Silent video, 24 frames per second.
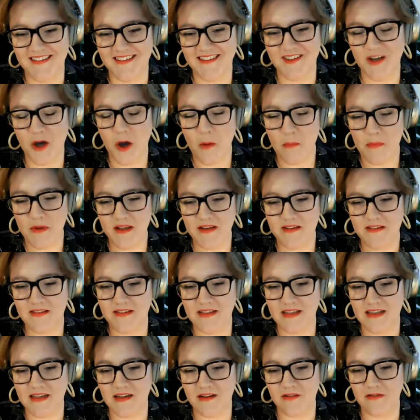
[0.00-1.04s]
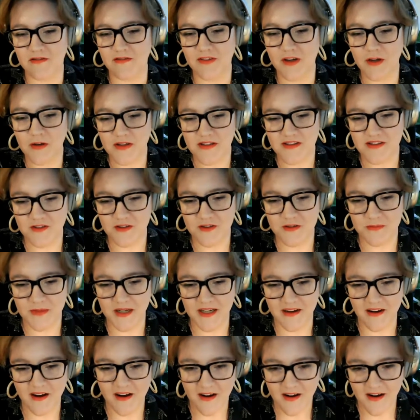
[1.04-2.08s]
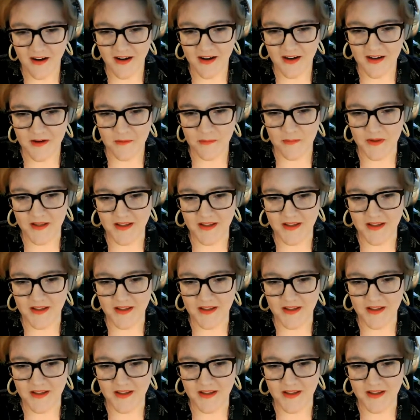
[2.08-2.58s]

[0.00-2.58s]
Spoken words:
topics that are very dear to my heart